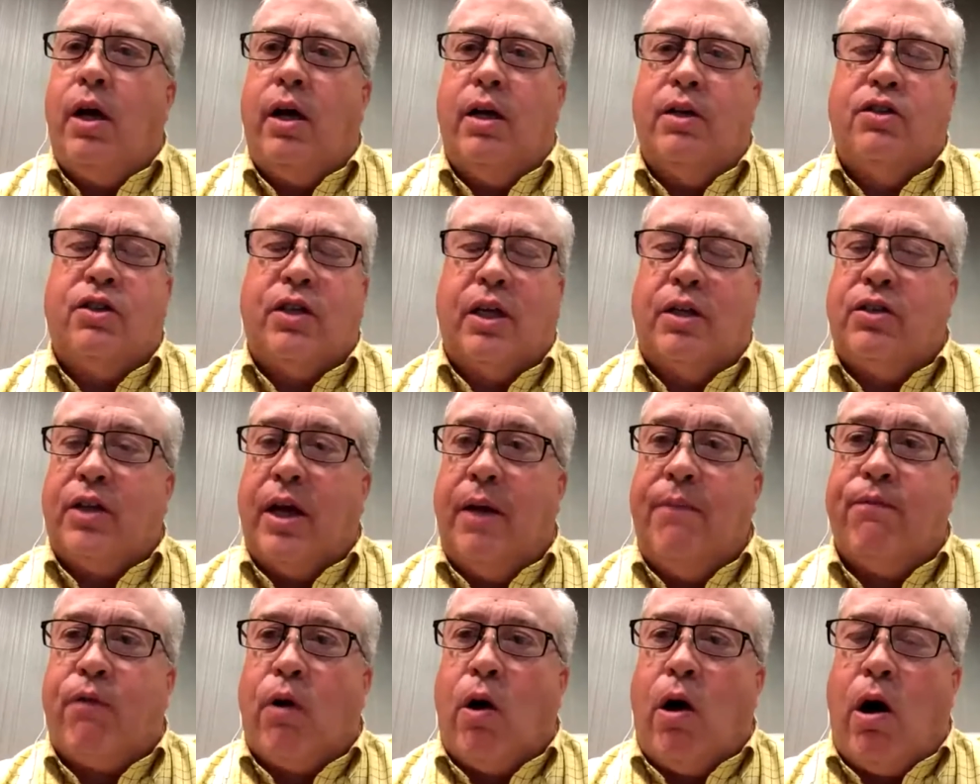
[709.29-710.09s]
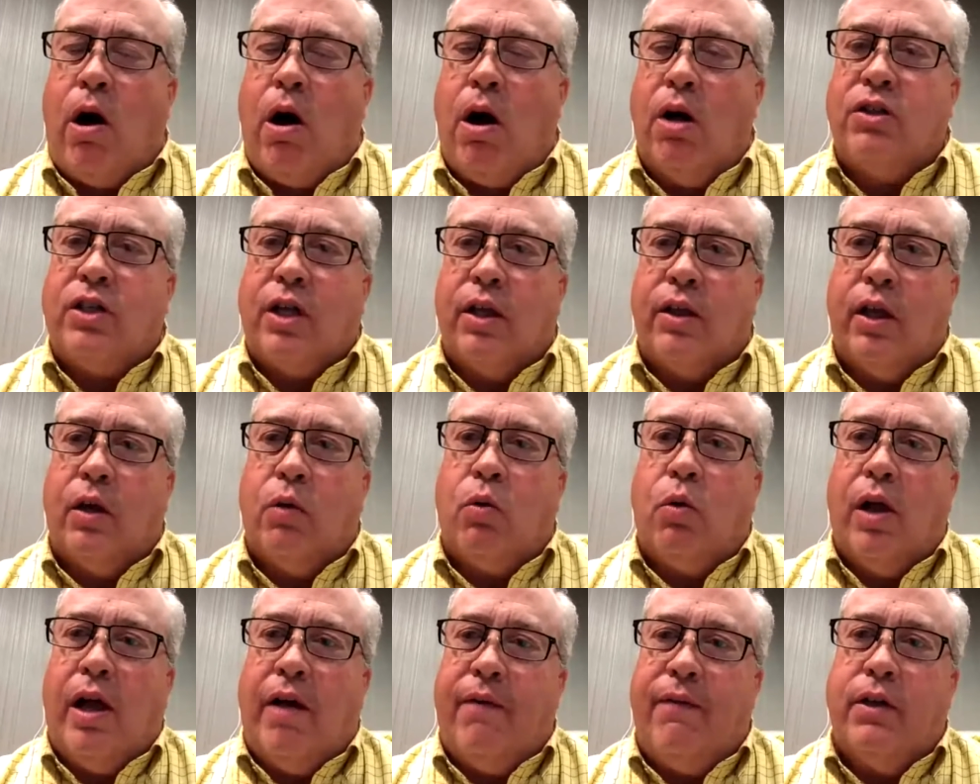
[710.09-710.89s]
Same for hogs. I think
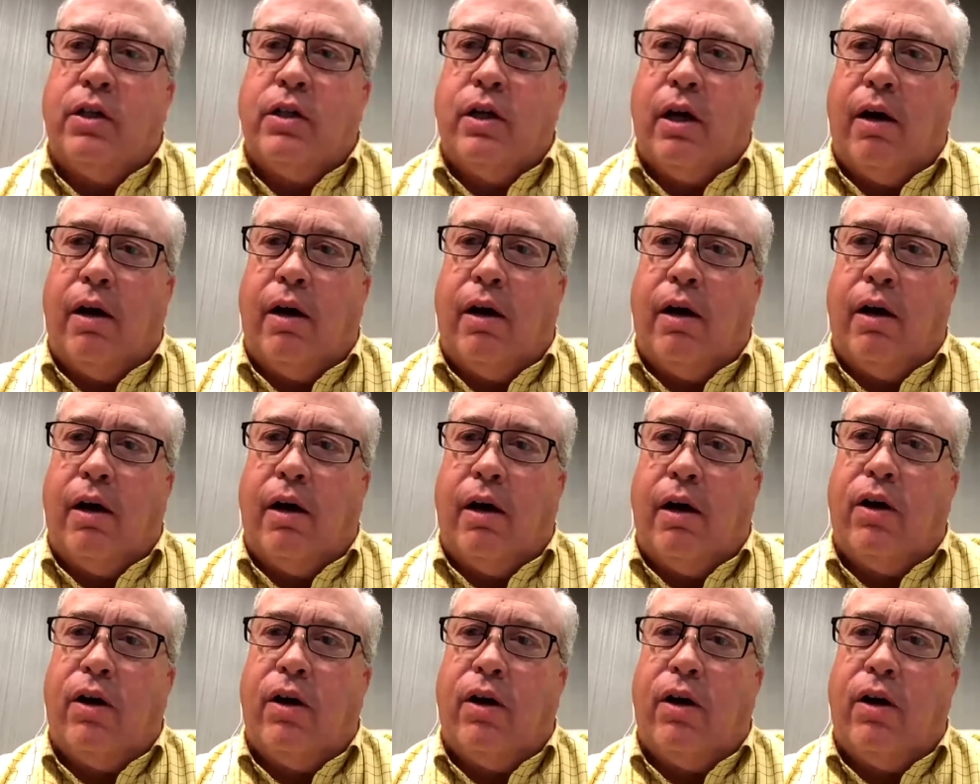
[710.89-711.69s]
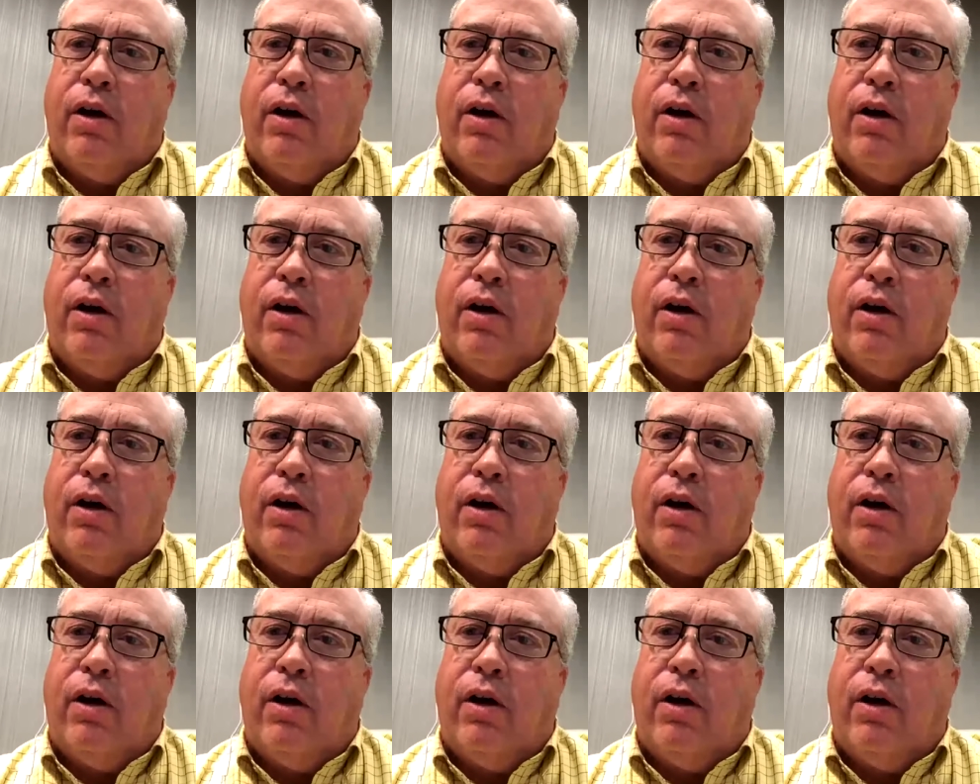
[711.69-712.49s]
we'll have a tough end
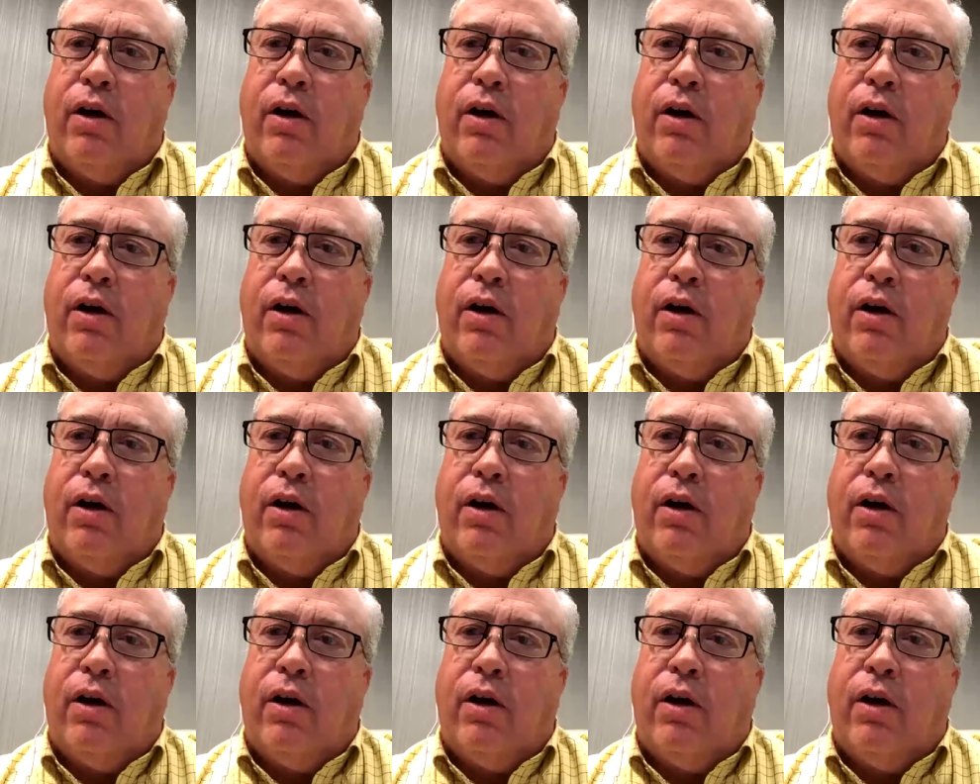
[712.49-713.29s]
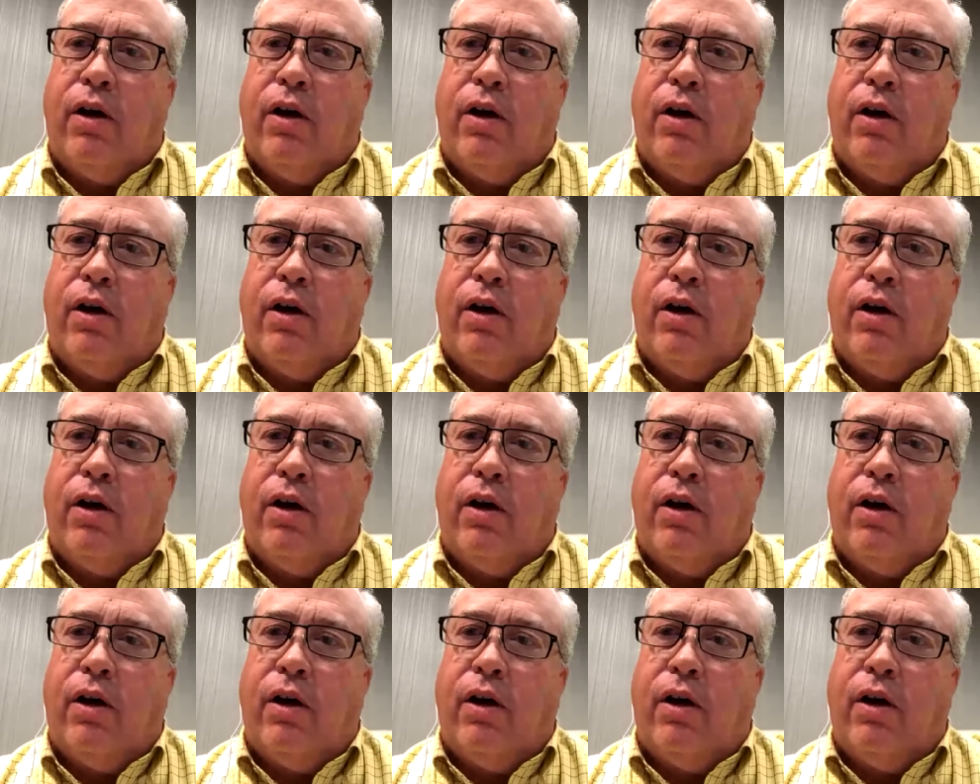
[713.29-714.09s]
here in 2016, and
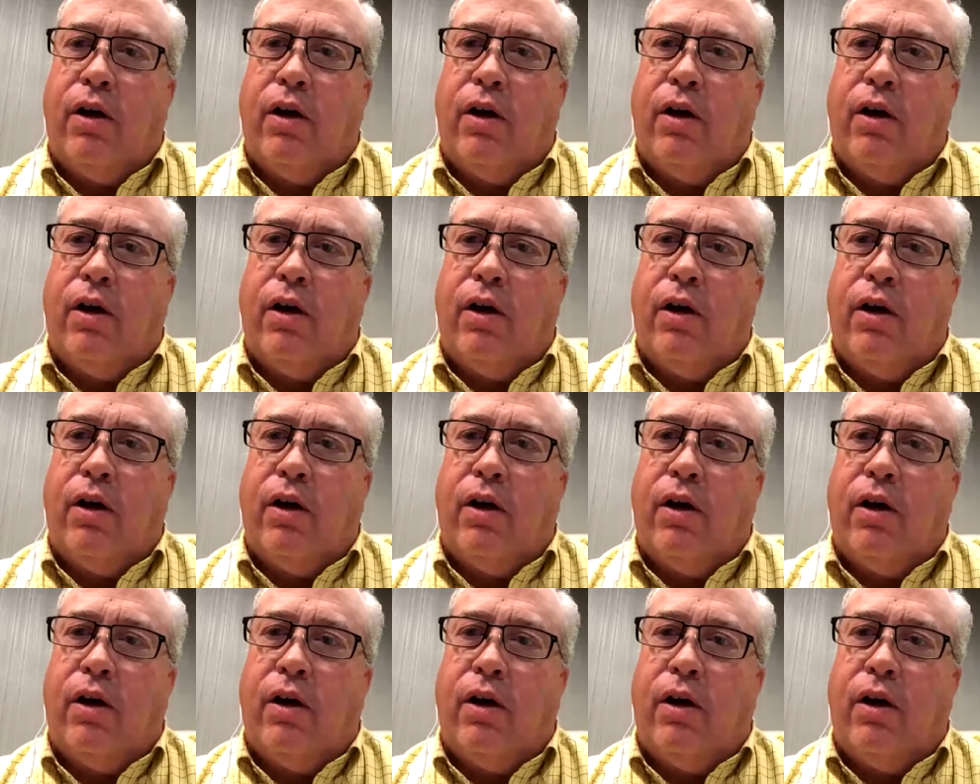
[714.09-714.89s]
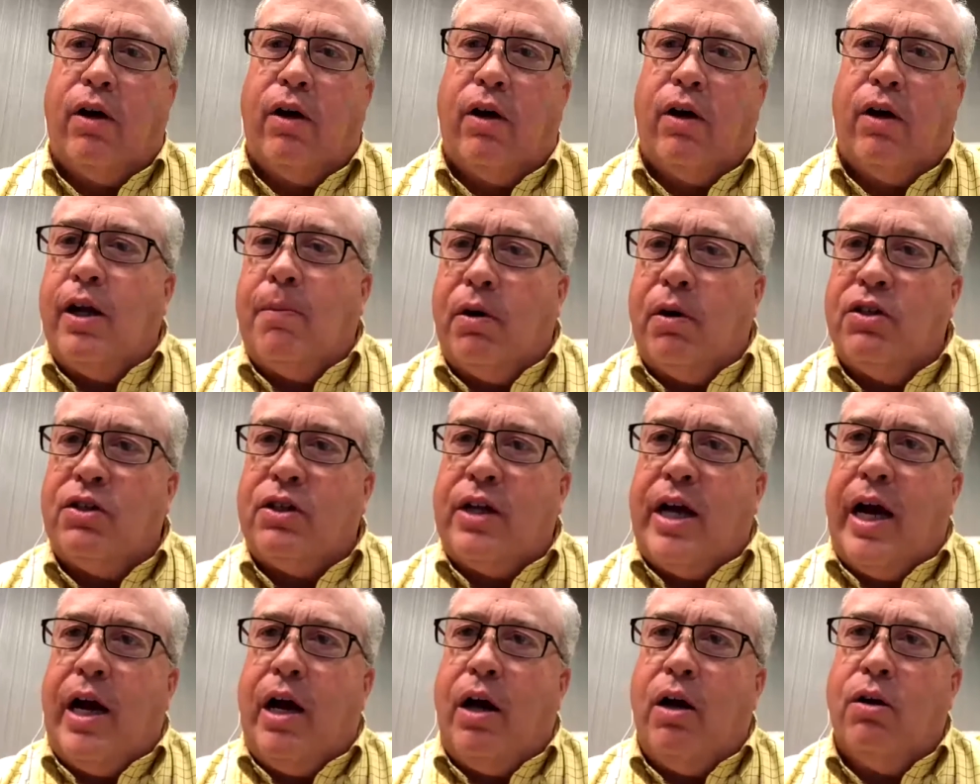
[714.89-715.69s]
that may keep the number of
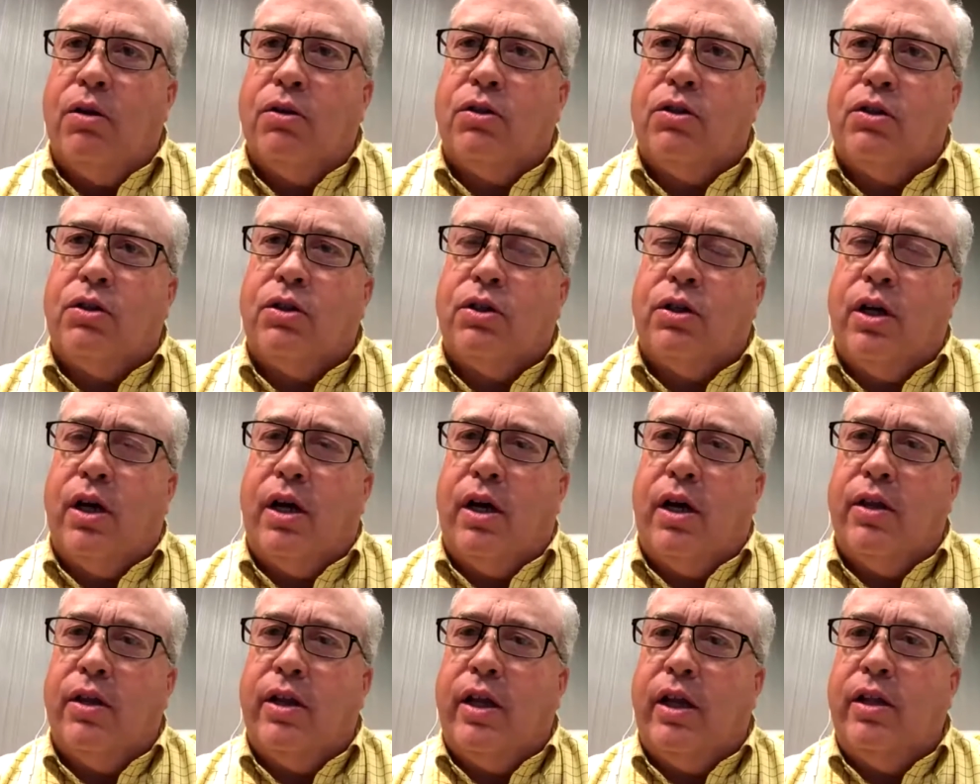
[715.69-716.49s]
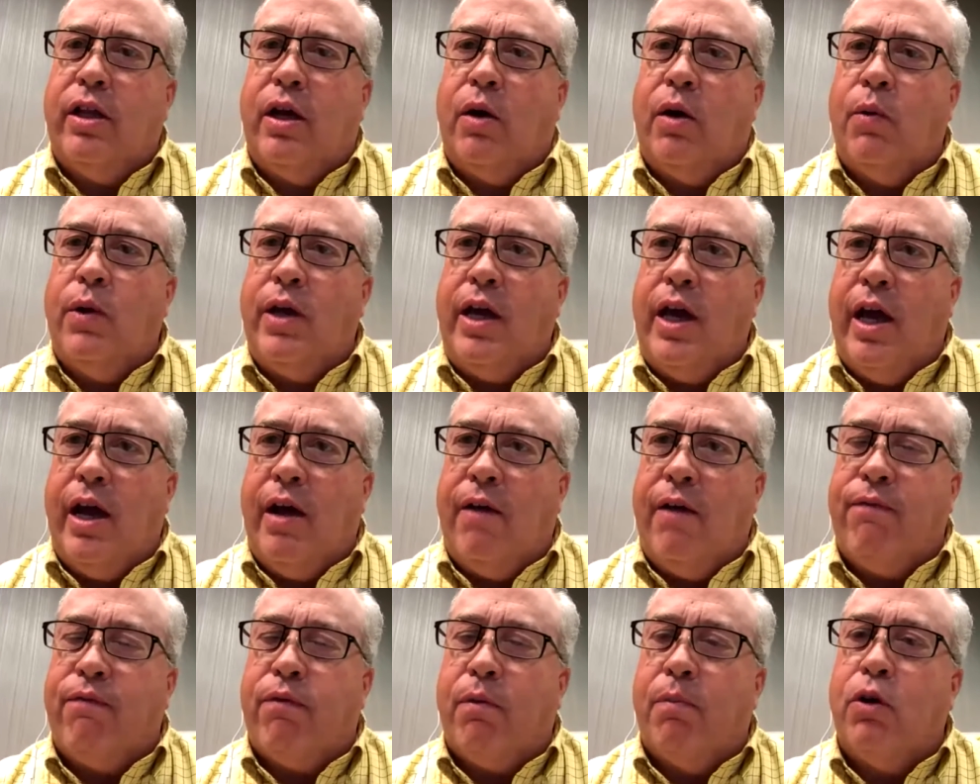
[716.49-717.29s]
sows that we
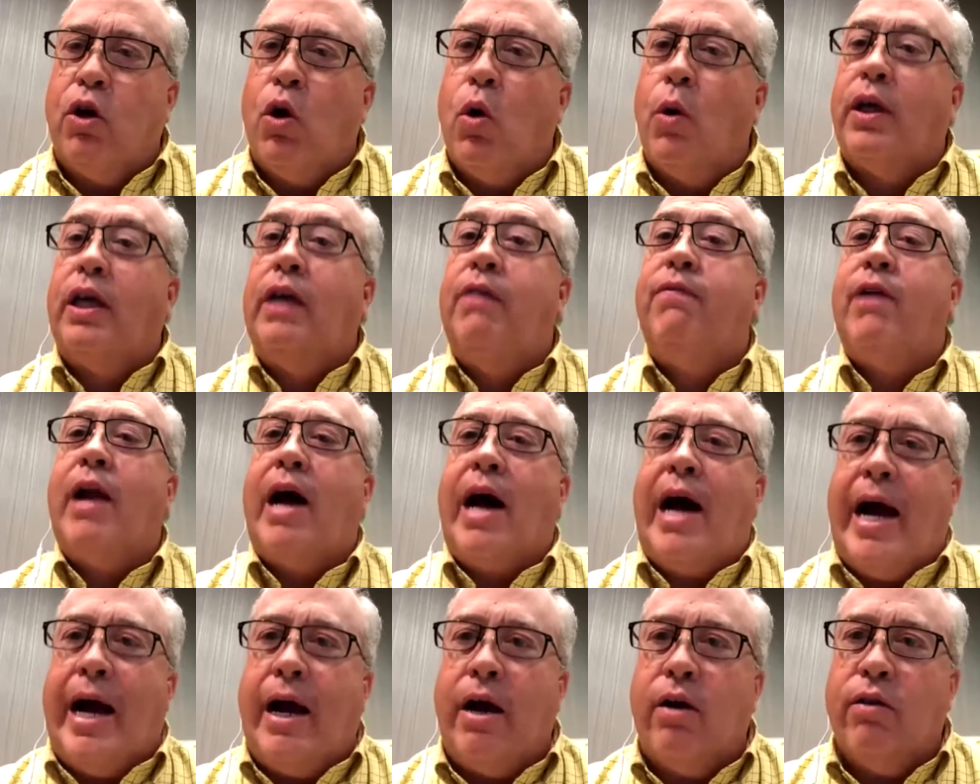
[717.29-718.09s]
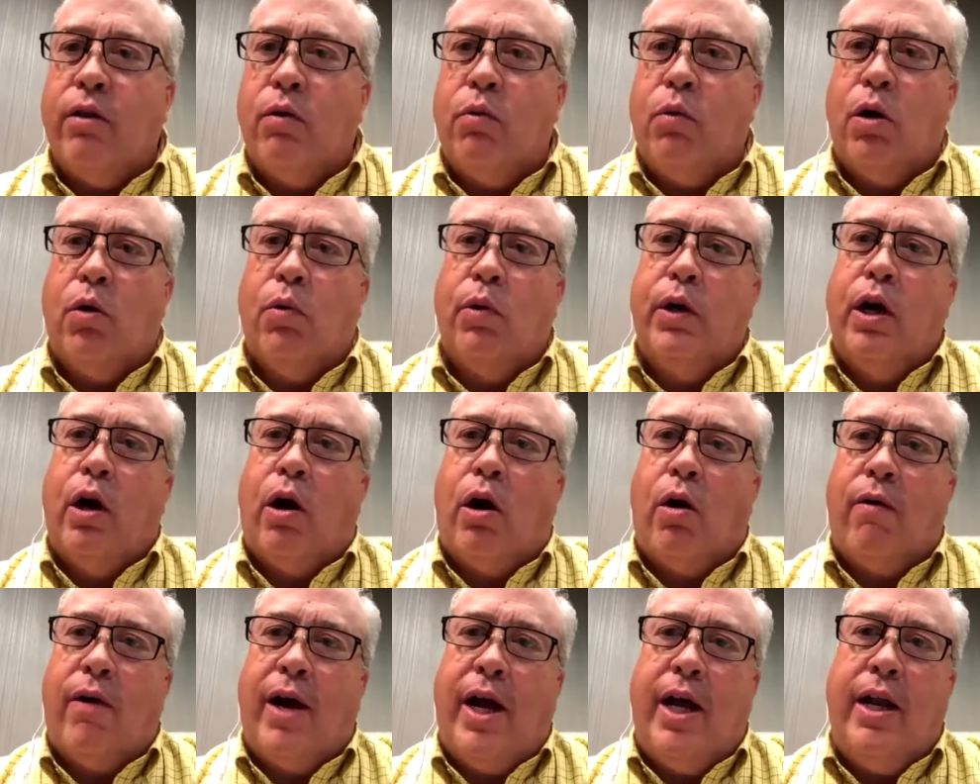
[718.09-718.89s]
have from going even higher than where we are
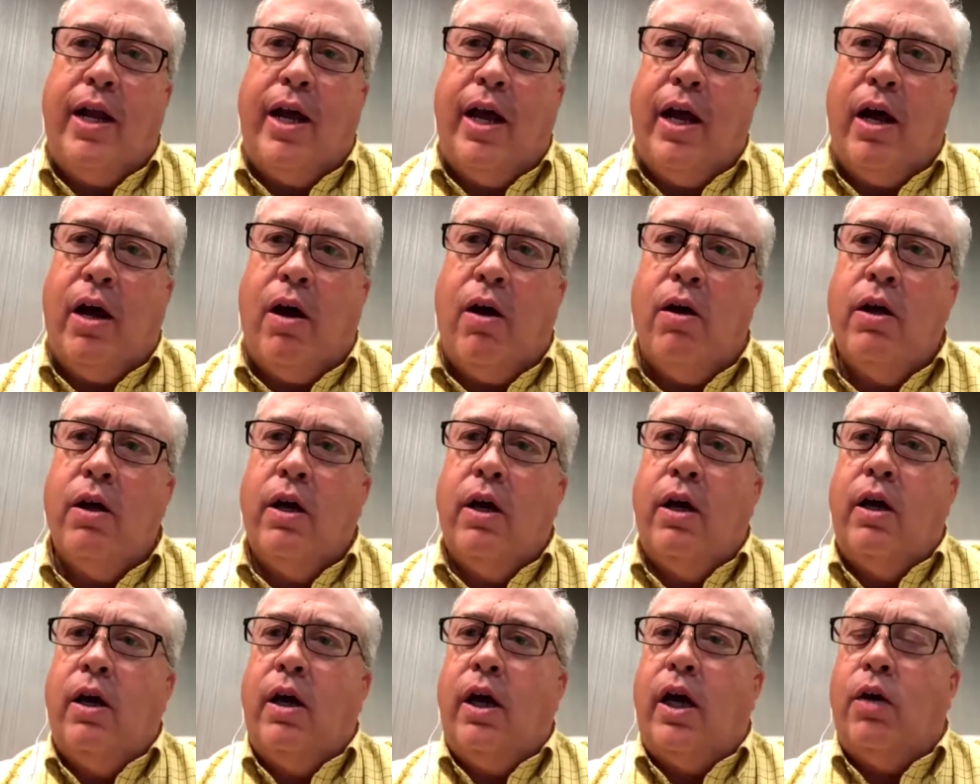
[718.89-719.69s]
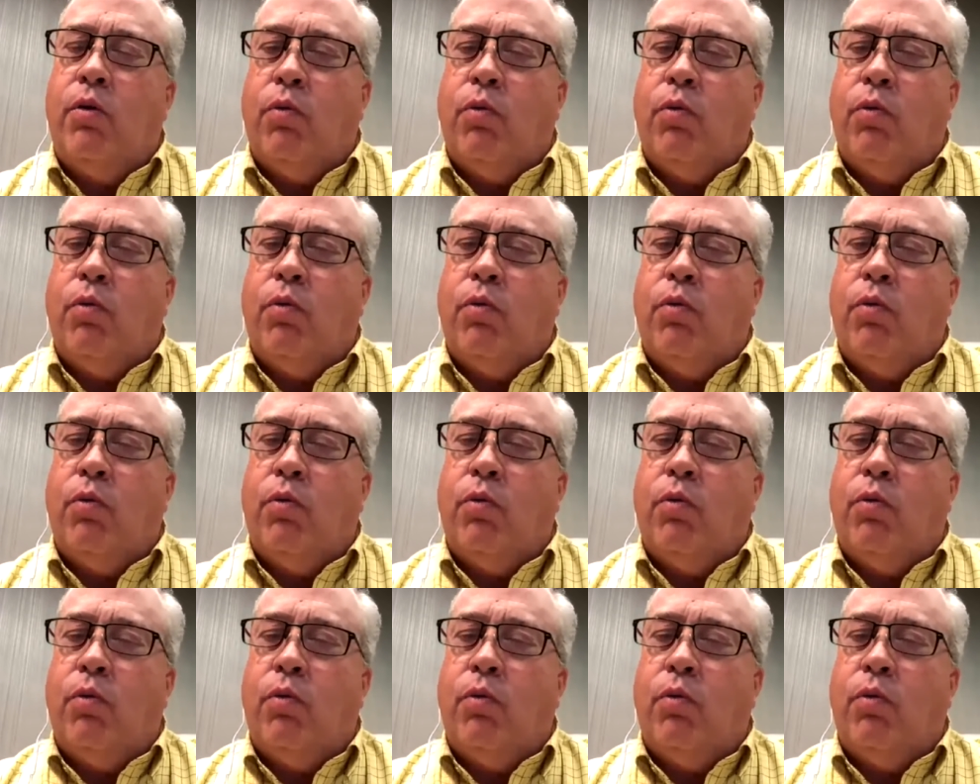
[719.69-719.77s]
right now and